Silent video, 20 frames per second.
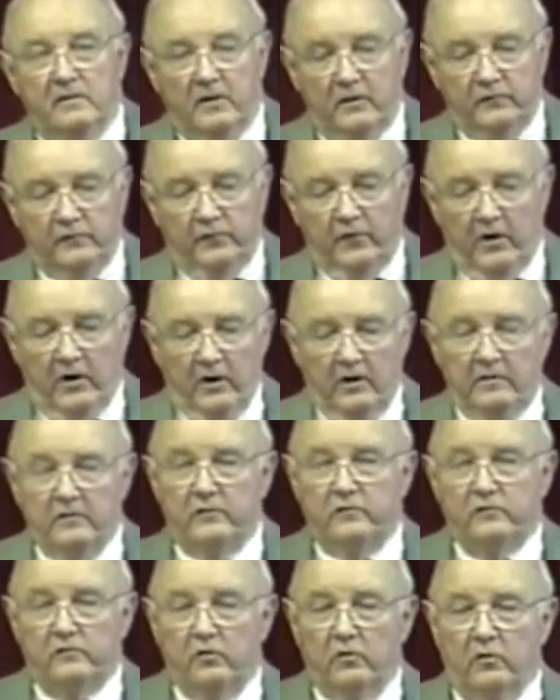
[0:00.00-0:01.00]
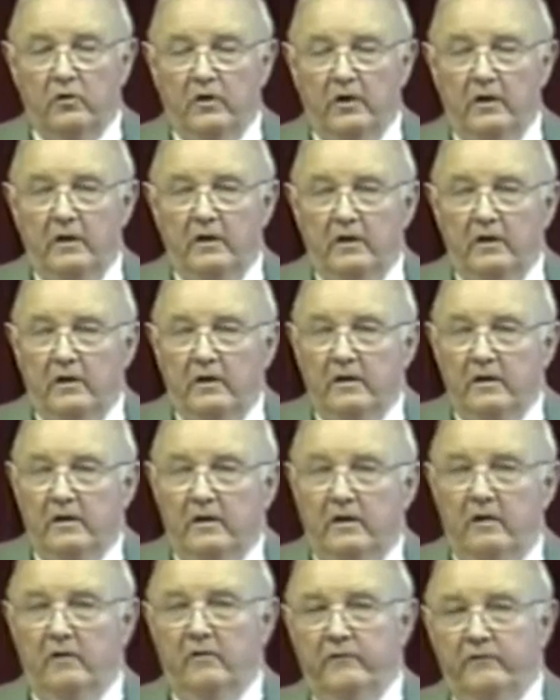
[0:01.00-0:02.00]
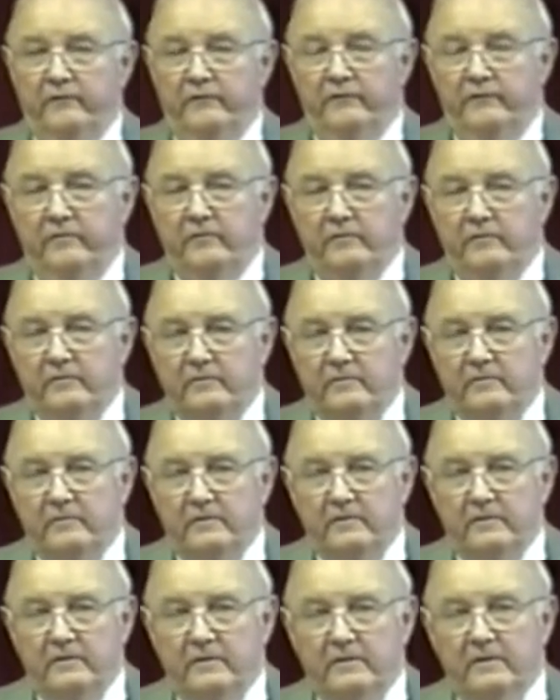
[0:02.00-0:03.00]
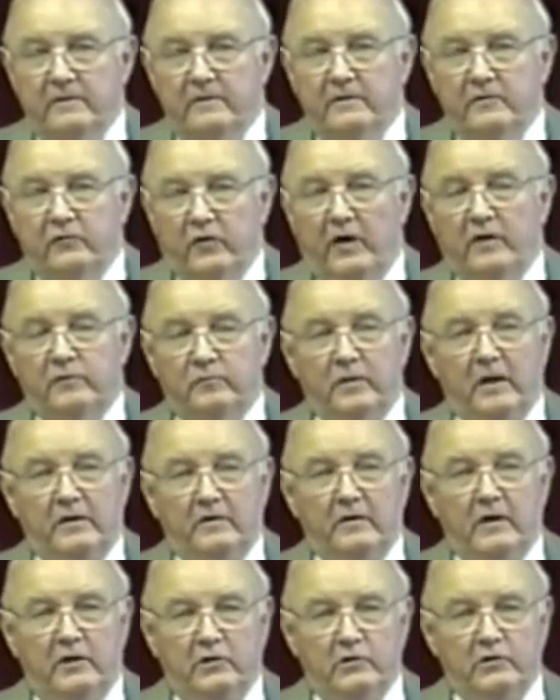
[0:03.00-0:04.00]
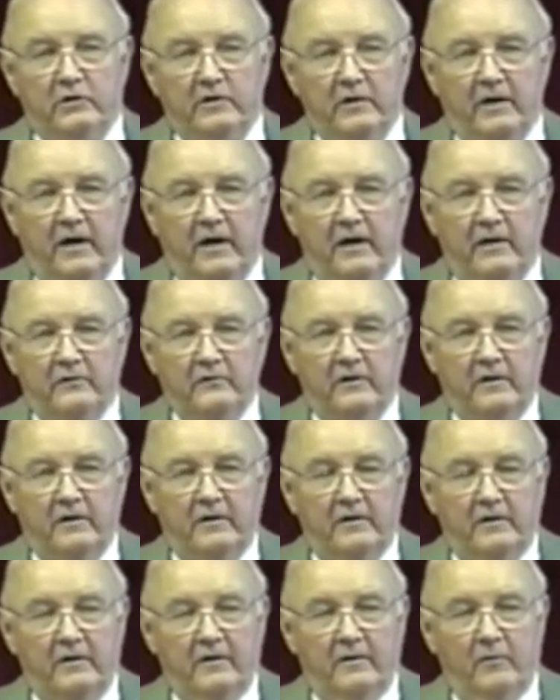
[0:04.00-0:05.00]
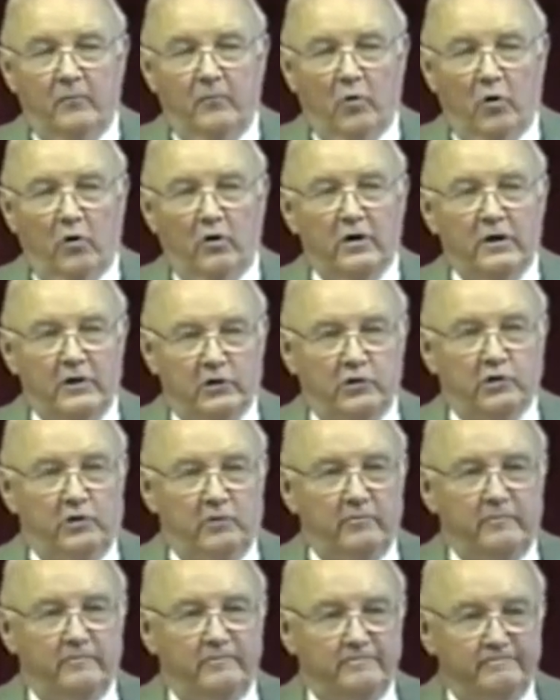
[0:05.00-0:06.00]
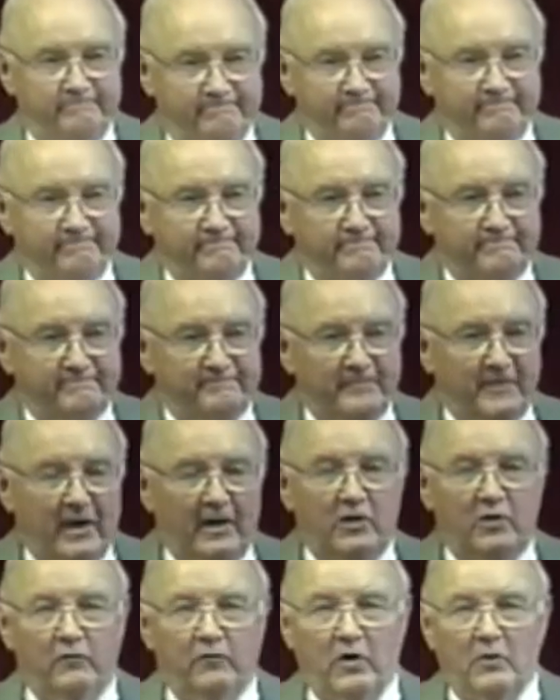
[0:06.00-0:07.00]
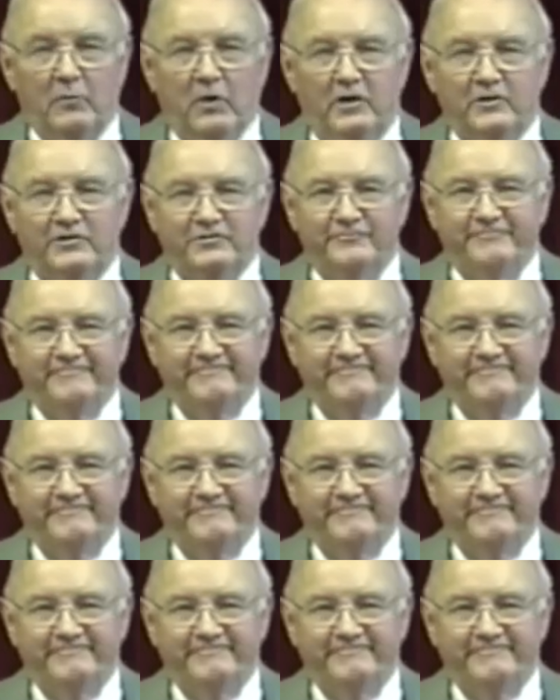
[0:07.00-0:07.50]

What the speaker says: Thus far, the story of transplantation as a moral issue. Thank you very much.